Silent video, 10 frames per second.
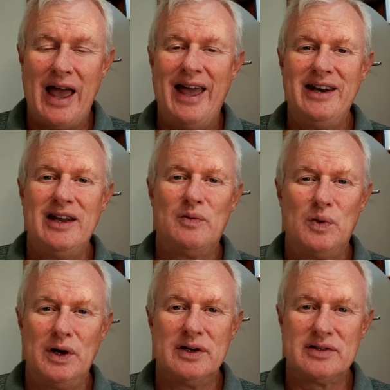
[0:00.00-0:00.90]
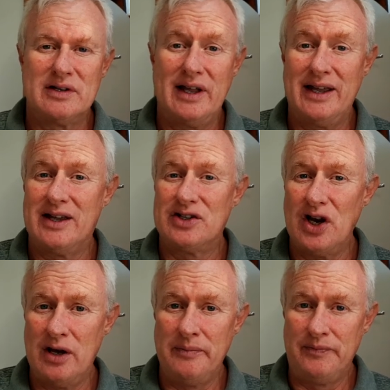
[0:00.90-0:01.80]
And it works like a
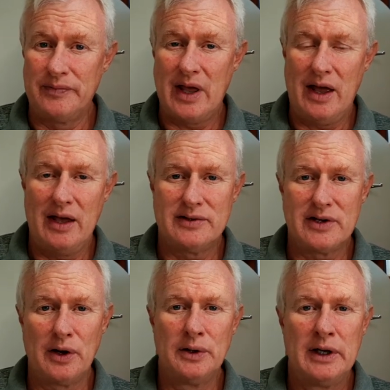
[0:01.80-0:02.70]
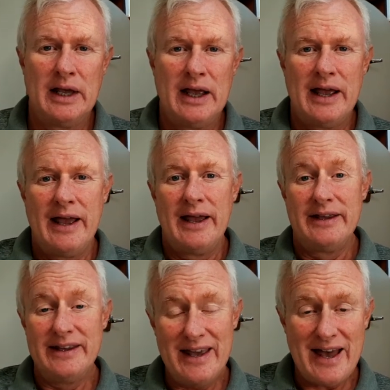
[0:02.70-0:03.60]
charm. Uh, so,
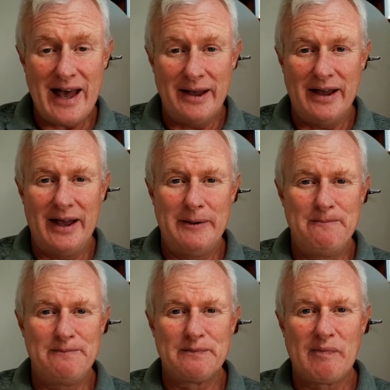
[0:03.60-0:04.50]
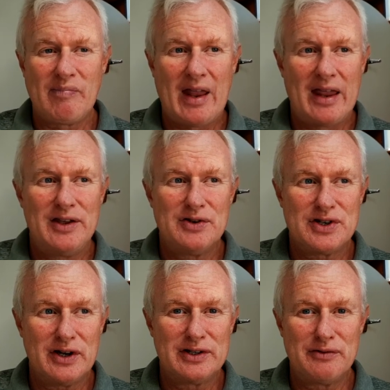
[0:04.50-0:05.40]
yeah, um, you
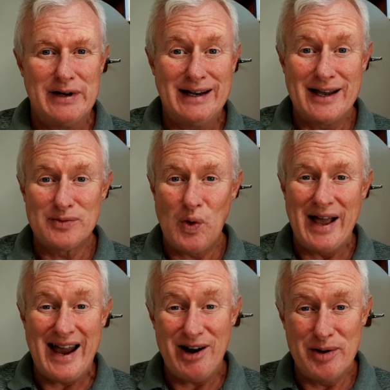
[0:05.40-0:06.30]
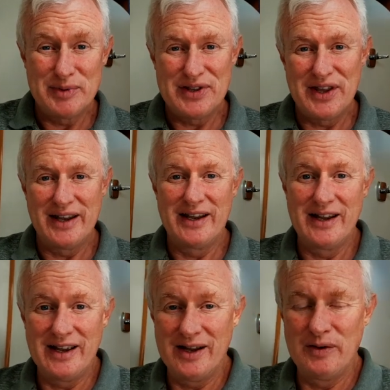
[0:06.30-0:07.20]
start to realize why Arabs think
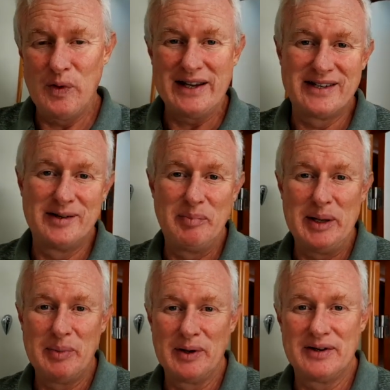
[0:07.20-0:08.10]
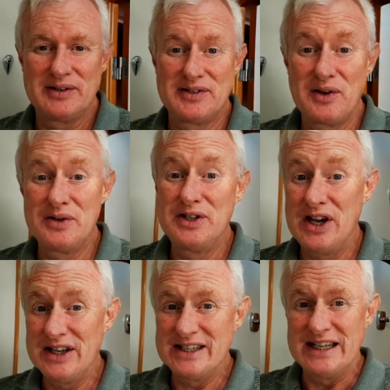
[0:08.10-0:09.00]
uh, Western people are so
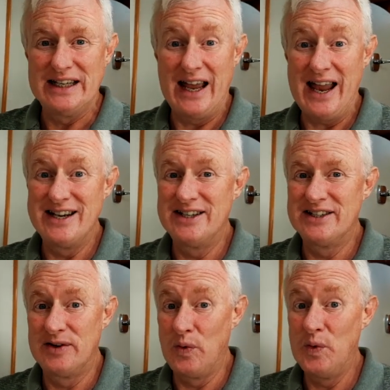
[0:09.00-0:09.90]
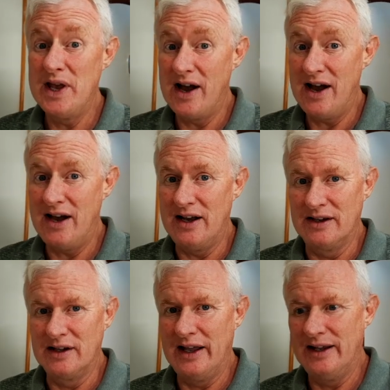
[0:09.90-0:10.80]
dirty, and we are.
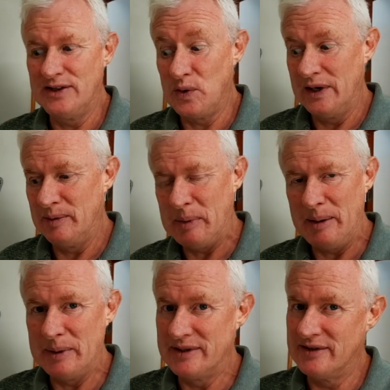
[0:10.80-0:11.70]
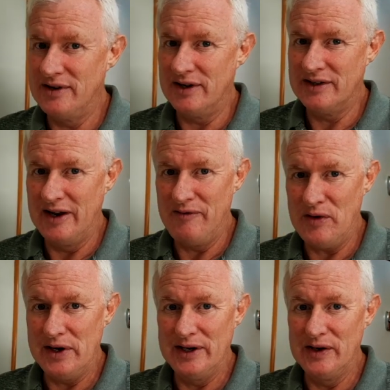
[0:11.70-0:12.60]
Uh, toilet paper is not a
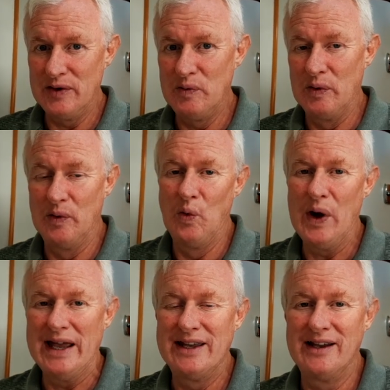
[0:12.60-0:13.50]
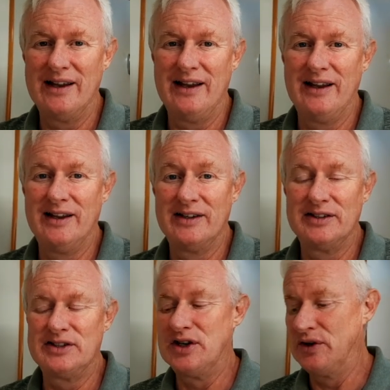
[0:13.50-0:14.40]
very good way uh,
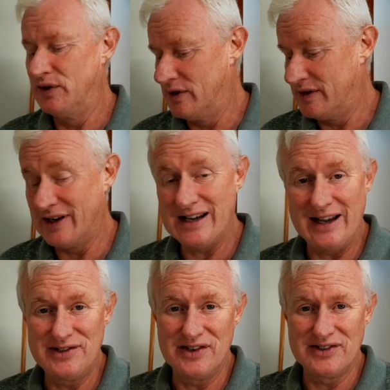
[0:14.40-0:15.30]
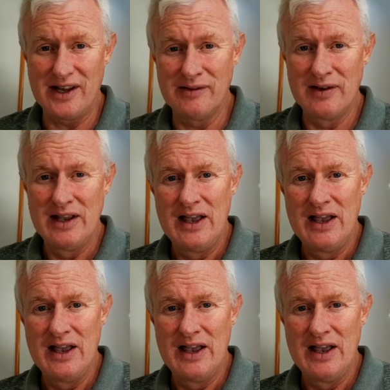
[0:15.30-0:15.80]
to, to cleanse yourself.